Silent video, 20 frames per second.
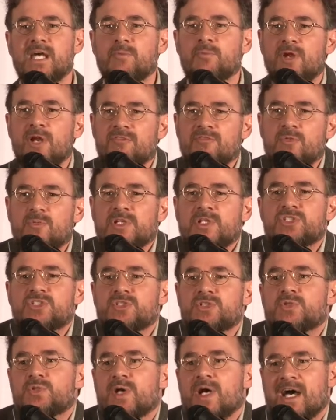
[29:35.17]
and whatever we
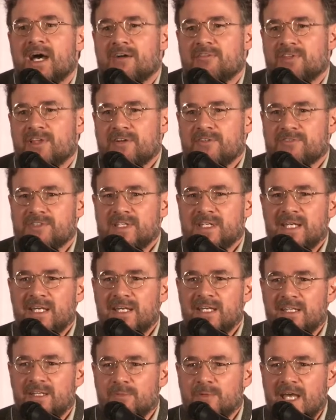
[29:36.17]
do have left
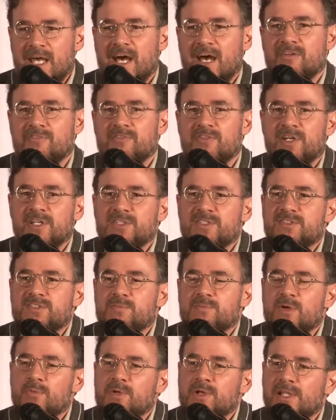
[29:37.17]
that we have is
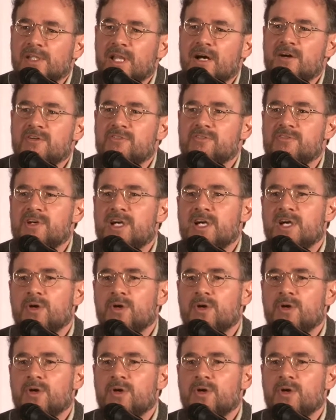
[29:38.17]
something we love,